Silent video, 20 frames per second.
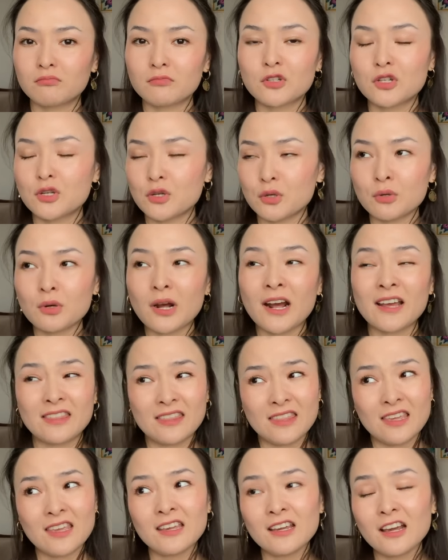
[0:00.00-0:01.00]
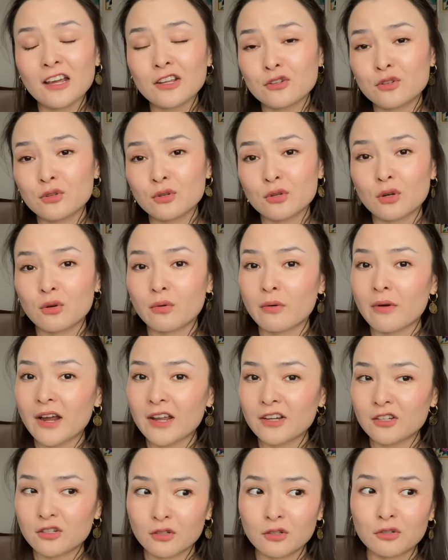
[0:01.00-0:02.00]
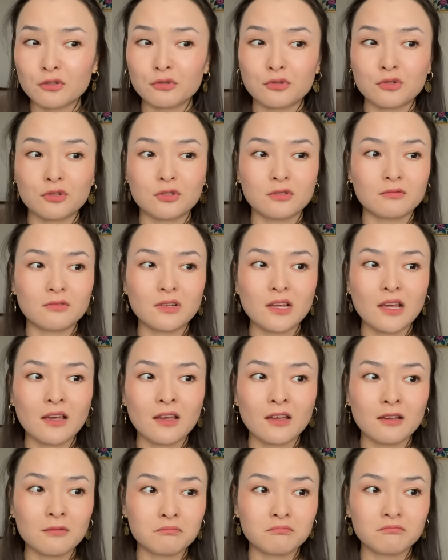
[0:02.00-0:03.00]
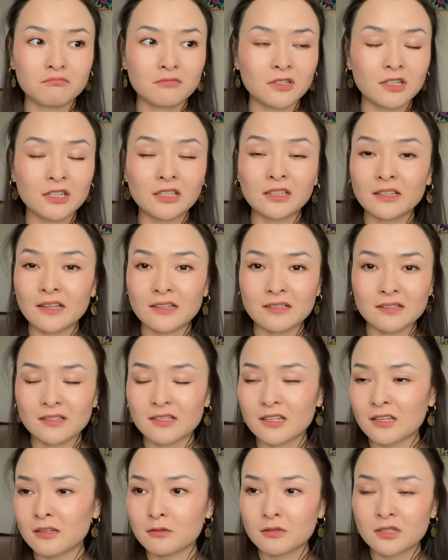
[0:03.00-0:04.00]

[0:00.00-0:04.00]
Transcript: do, I think I do quite good cleansing